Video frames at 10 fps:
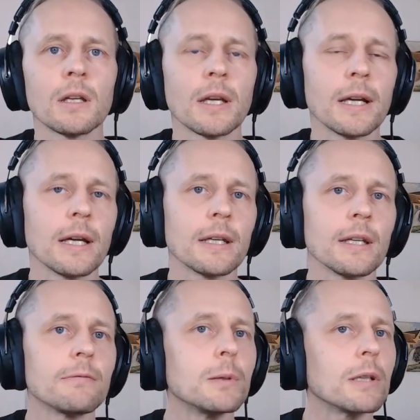And
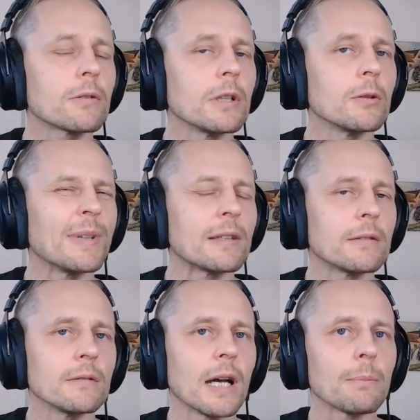if we look a little bit
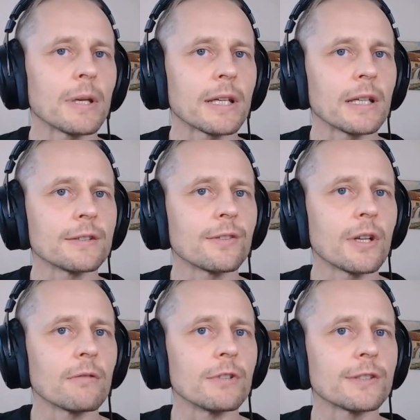application
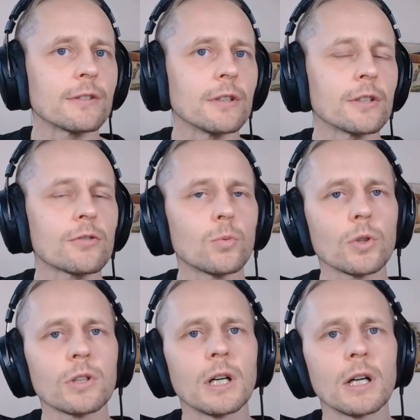in research,
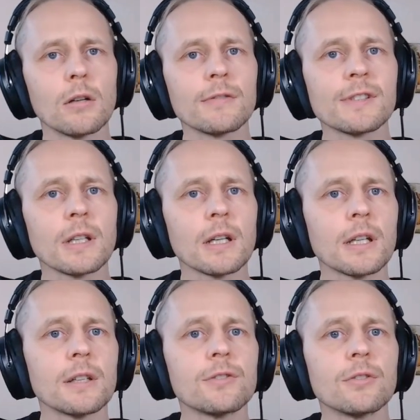what kind of
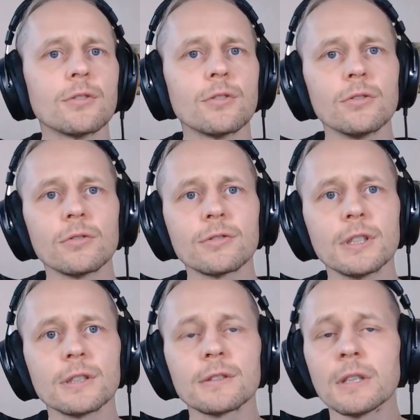studies you could use
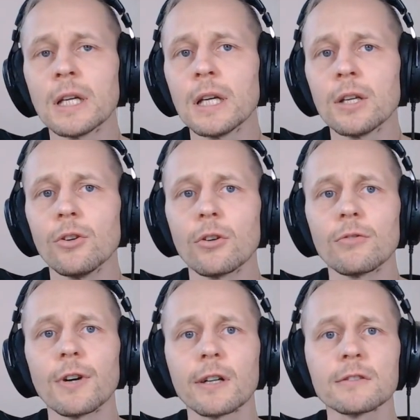this? You could,
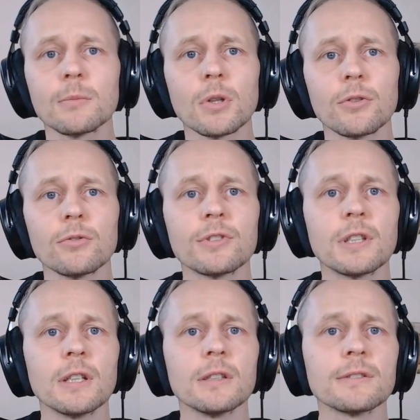for example, use it
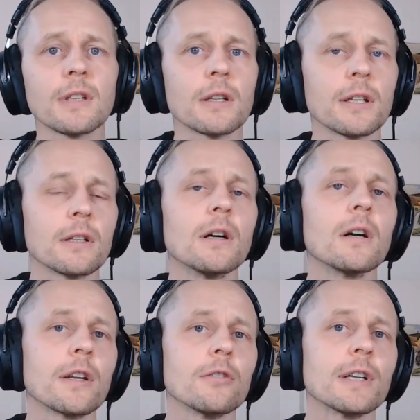in studying
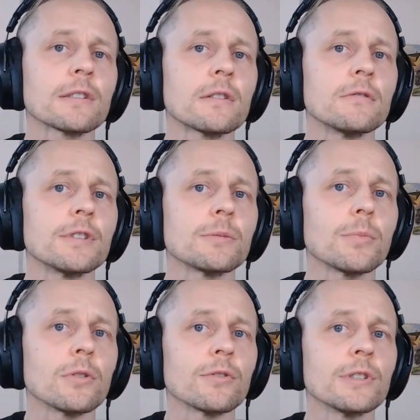cardiovascular
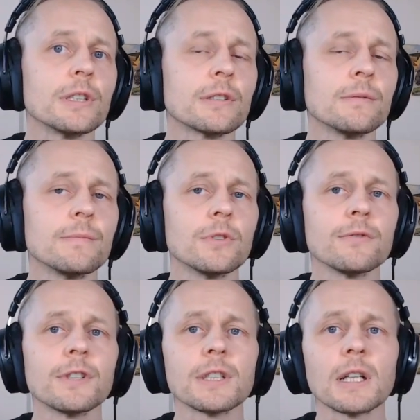responses to
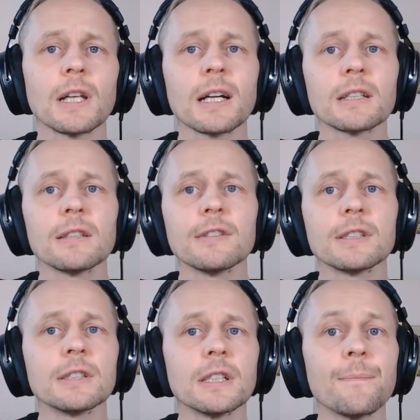physical
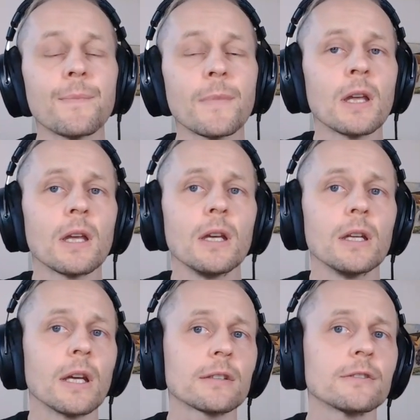activity,
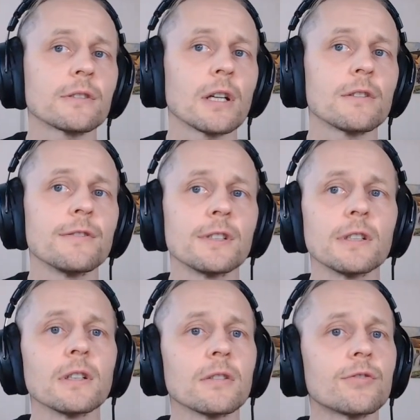in exercise
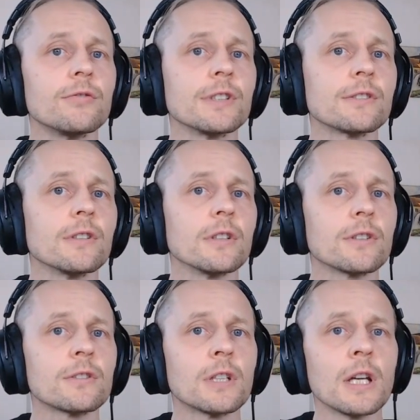physiology
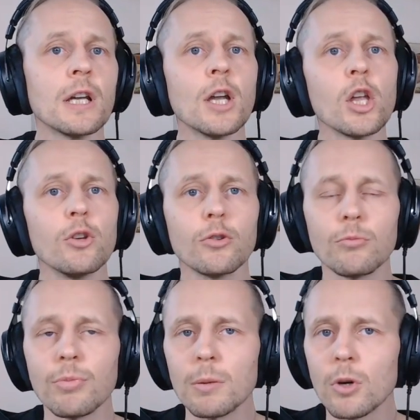research. You
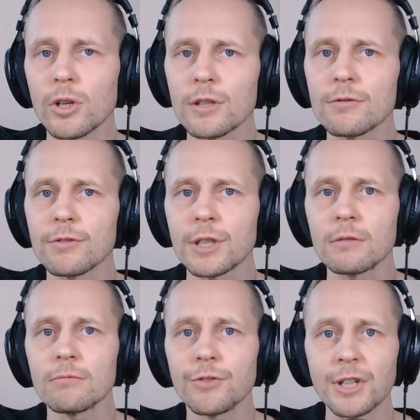could be monitoring
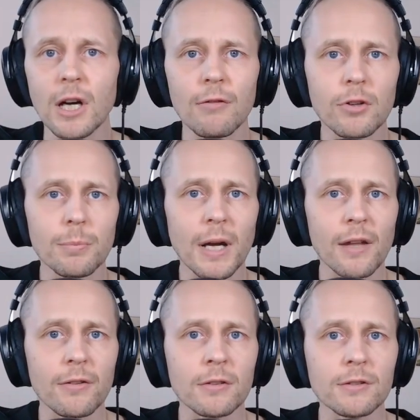recovery
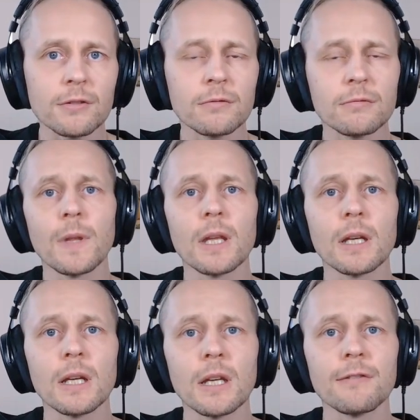patterns
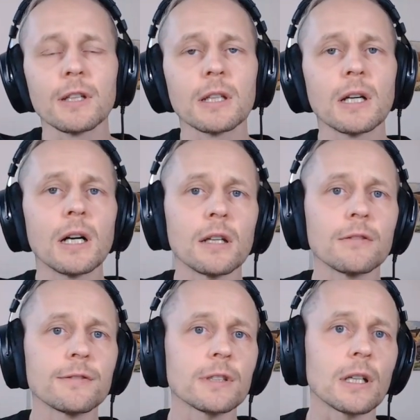in different kind of
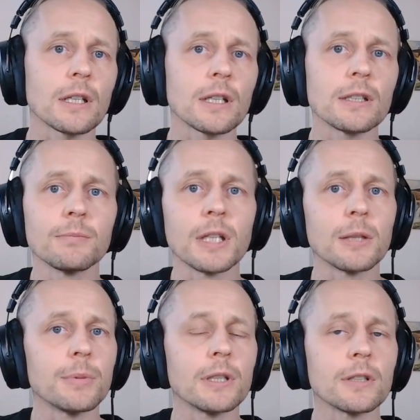studies,
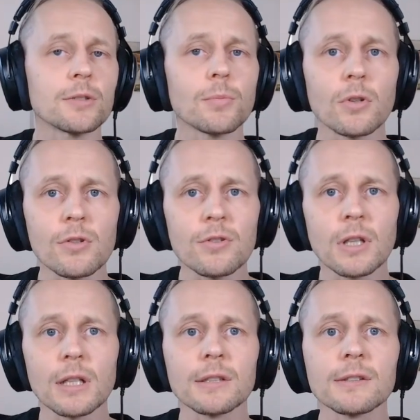maybe in sports
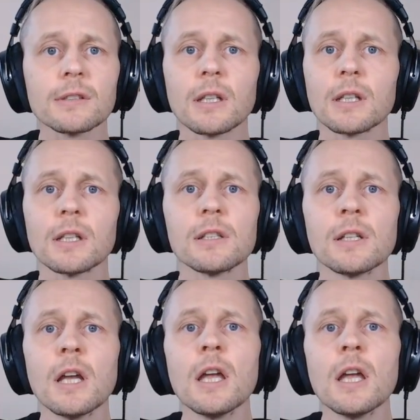science studies.